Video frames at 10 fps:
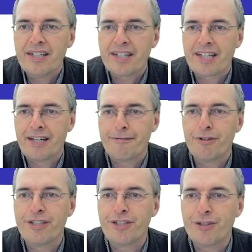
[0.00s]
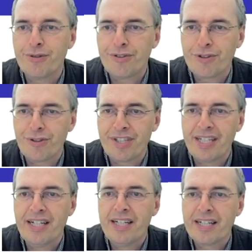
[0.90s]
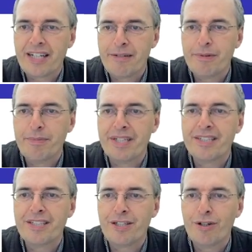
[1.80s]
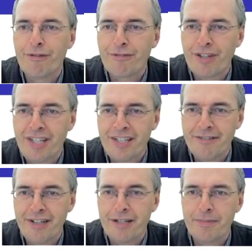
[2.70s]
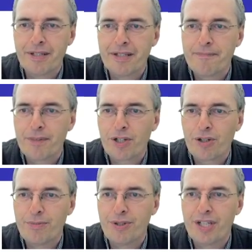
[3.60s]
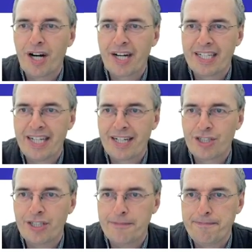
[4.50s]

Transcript: uh, carefully tuned to the capability of the available computer architecture.